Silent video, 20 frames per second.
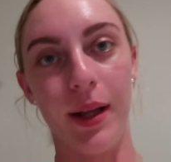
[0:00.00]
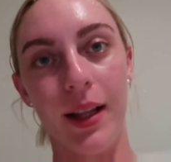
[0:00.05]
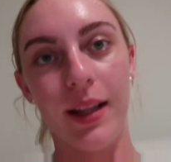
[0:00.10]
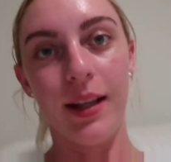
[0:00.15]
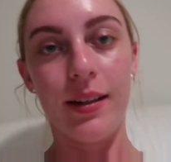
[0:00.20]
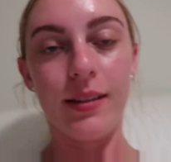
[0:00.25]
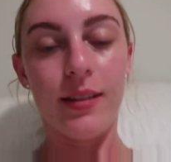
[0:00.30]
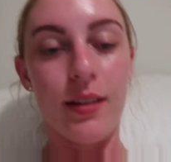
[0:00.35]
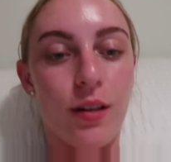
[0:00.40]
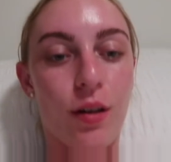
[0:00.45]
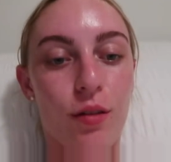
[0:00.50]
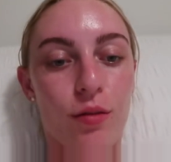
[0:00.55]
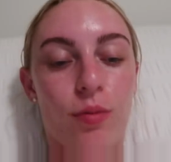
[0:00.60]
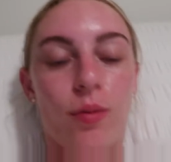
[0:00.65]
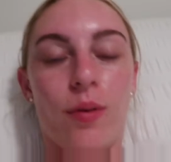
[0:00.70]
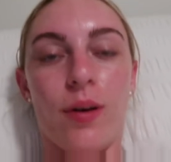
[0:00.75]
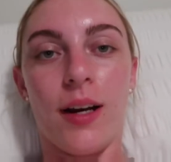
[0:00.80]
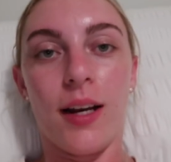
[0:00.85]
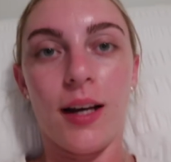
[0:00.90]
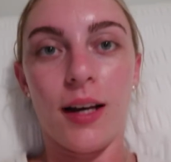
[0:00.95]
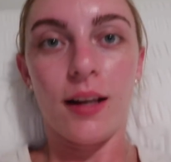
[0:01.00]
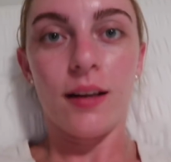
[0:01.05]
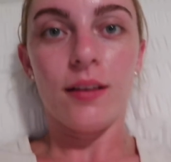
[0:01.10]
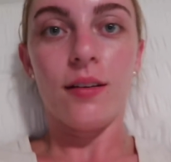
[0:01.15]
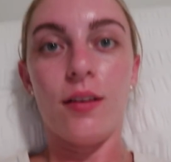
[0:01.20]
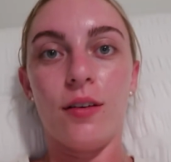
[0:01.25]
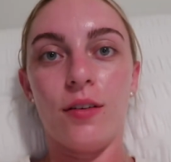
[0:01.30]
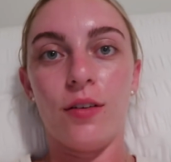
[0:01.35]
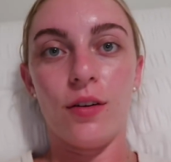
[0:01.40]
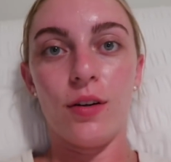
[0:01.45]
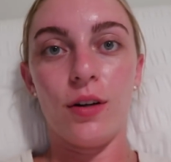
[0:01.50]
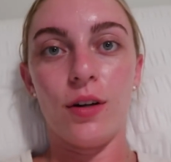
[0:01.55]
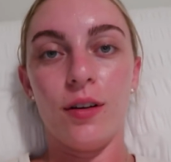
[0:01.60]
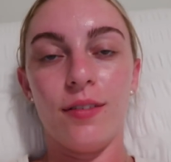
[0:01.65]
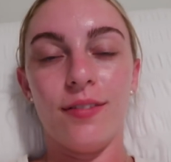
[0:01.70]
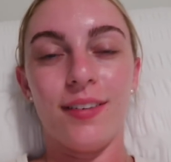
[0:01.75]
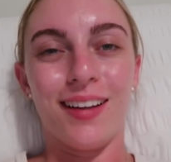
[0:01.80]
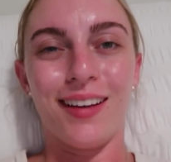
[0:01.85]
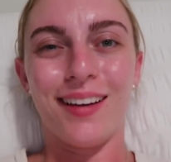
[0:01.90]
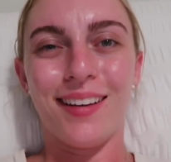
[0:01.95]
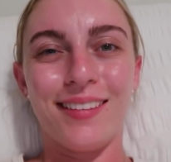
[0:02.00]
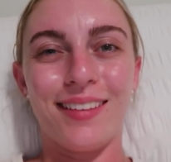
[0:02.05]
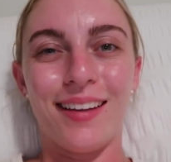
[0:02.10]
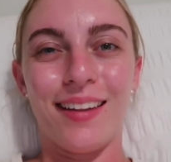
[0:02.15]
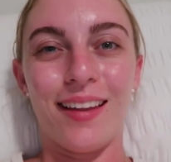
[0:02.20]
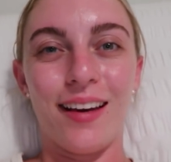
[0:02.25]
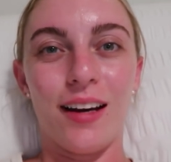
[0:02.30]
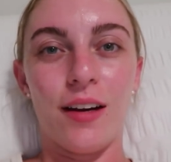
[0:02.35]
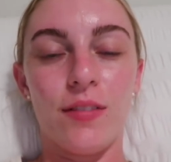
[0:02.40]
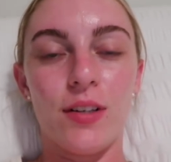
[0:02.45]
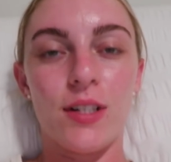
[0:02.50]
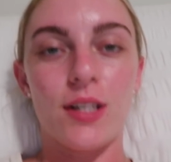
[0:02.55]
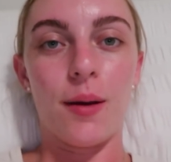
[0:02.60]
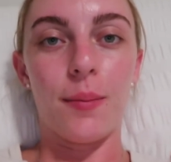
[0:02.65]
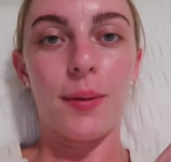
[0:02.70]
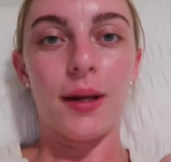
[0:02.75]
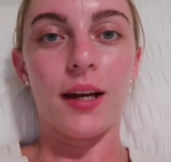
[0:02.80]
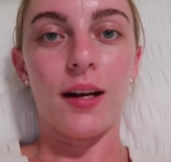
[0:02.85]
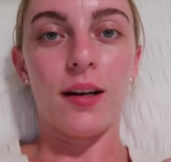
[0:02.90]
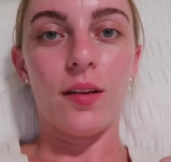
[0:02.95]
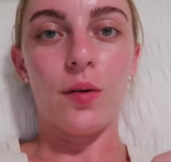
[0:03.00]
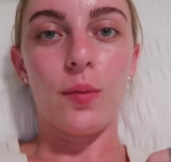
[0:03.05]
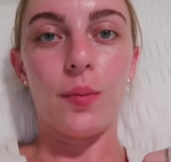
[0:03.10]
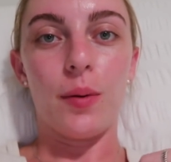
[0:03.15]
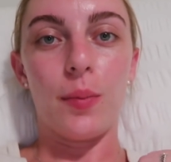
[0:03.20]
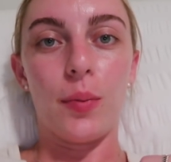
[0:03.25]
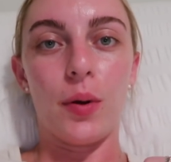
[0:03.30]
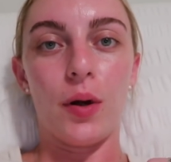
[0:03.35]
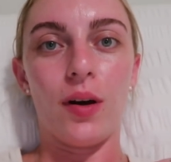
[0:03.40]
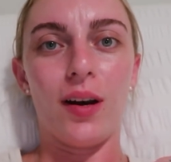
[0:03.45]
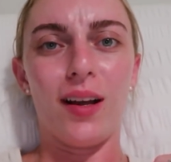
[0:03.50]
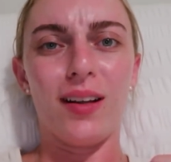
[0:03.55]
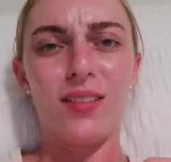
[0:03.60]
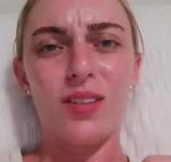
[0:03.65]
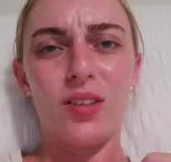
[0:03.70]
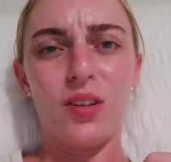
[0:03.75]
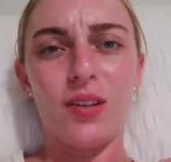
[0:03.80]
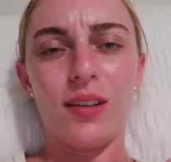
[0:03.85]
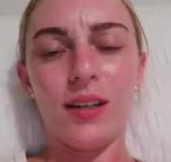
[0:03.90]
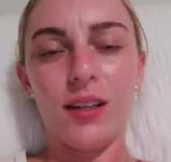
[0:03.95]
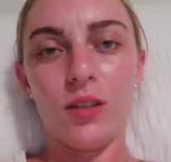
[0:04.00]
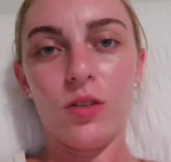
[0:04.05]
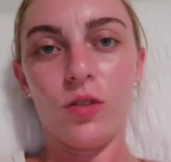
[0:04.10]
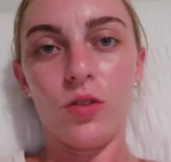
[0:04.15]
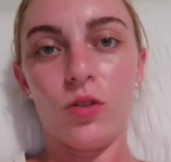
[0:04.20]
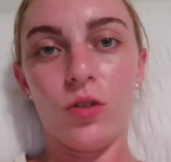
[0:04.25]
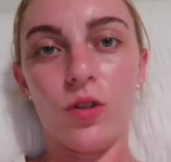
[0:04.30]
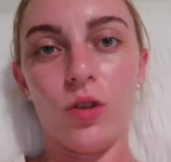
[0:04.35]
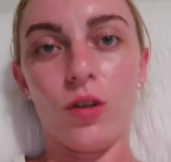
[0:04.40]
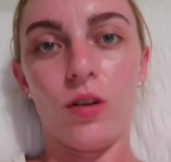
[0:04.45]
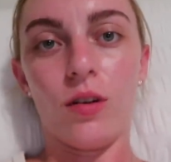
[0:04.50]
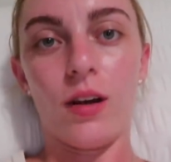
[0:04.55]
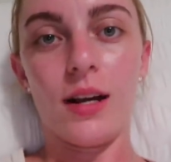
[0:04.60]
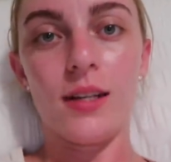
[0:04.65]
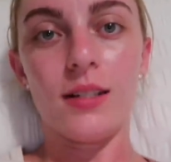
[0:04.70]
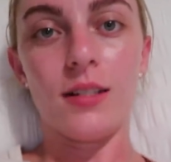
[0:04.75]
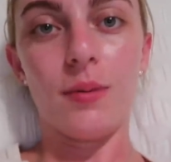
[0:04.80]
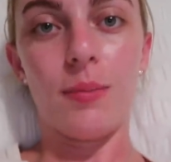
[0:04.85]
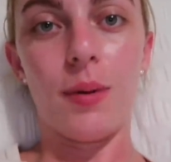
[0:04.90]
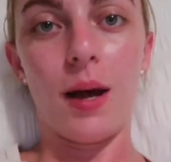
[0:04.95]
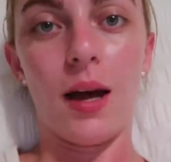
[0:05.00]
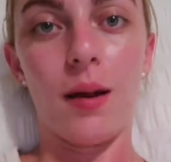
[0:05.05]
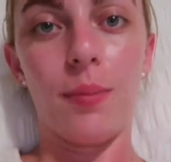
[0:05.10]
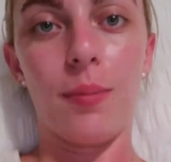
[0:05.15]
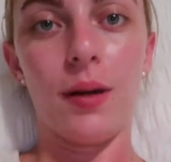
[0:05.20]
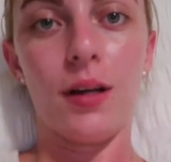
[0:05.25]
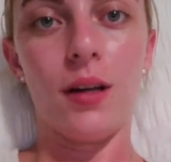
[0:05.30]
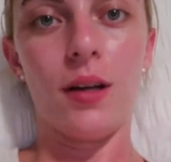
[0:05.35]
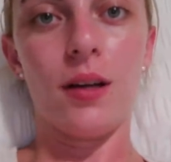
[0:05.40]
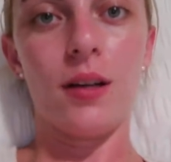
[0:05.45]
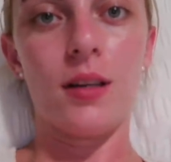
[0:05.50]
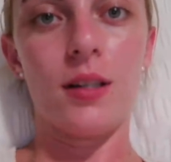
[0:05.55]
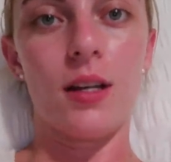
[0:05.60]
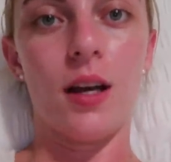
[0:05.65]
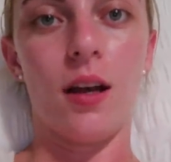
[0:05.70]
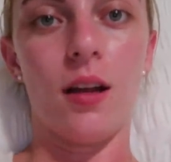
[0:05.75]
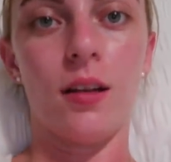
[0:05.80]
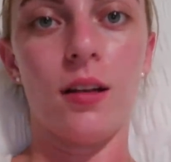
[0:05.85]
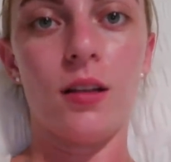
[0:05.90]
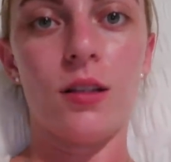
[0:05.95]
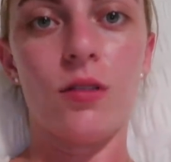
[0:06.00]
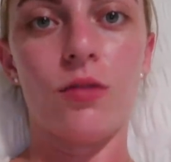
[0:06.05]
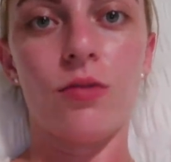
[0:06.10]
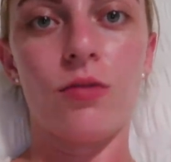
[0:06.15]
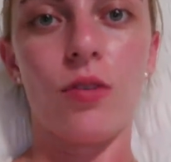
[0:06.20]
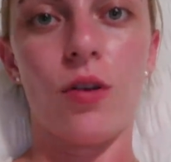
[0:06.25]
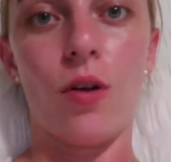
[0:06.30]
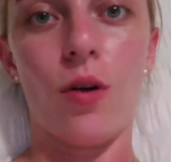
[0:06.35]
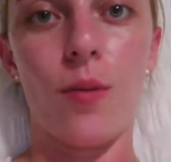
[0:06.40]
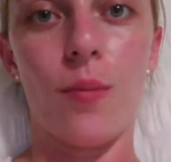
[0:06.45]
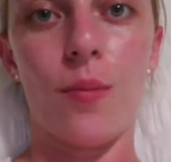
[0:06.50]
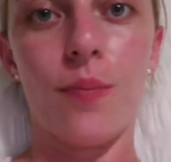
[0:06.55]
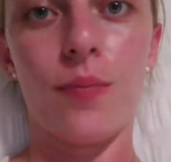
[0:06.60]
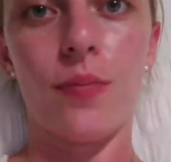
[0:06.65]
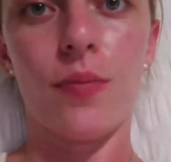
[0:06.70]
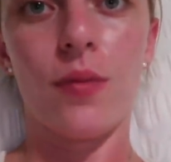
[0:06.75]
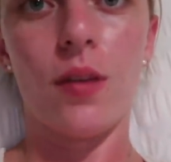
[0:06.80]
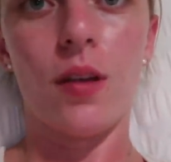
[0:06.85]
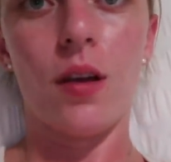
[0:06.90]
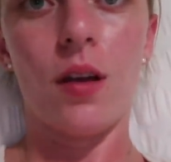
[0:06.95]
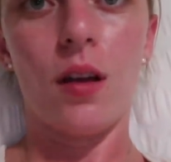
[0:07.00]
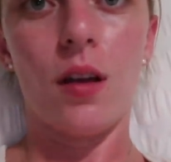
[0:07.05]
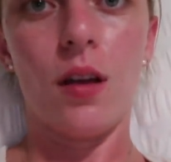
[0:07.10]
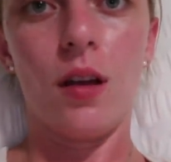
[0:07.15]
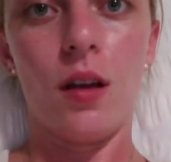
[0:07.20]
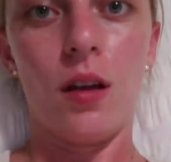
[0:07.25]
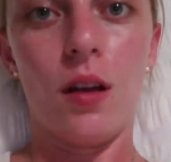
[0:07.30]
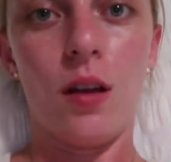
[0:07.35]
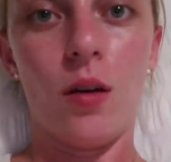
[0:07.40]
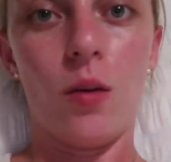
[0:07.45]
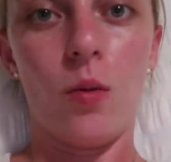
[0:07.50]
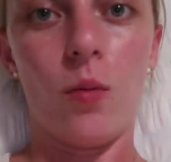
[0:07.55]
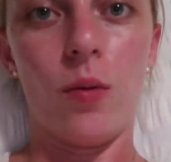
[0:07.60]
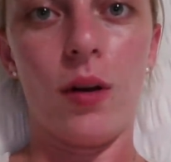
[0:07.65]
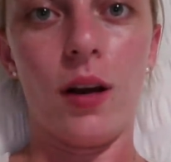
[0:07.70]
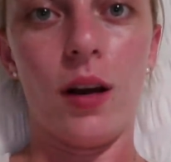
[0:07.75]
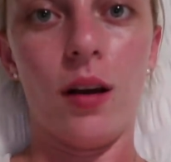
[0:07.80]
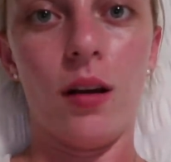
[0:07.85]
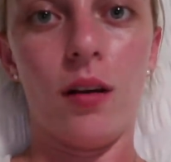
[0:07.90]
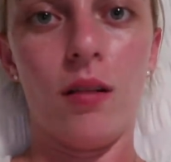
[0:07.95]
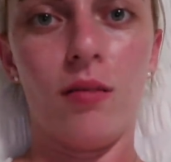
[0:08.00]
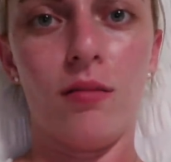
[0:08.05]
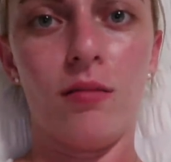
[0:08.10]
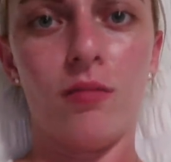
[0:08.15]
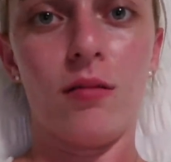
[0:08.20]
my lesson of what I need to do. I feel like I say that every time I get a little bit burnt. It's not like too crazy bad, but you can tell it's from when,